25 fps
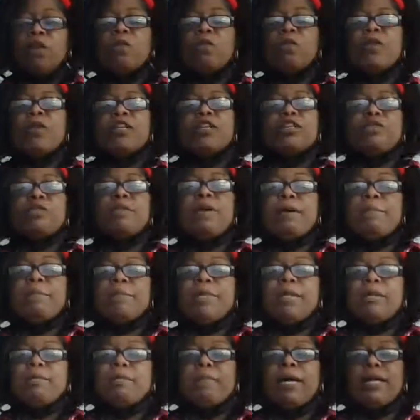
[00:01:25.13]
What do I
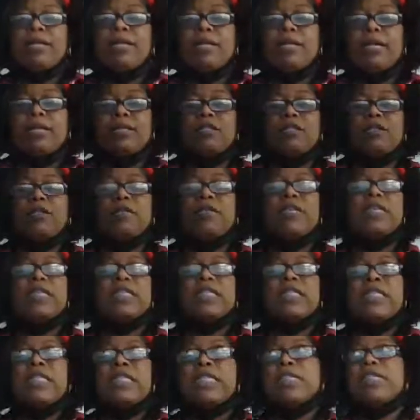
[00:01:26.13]
mean by that? So
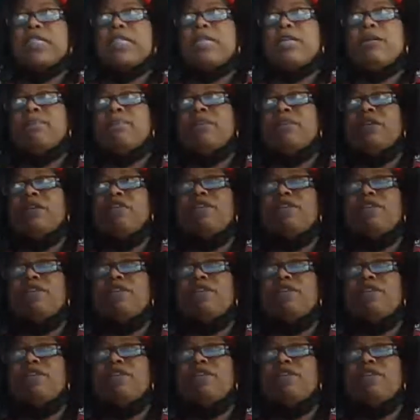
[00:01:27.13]
here's an example.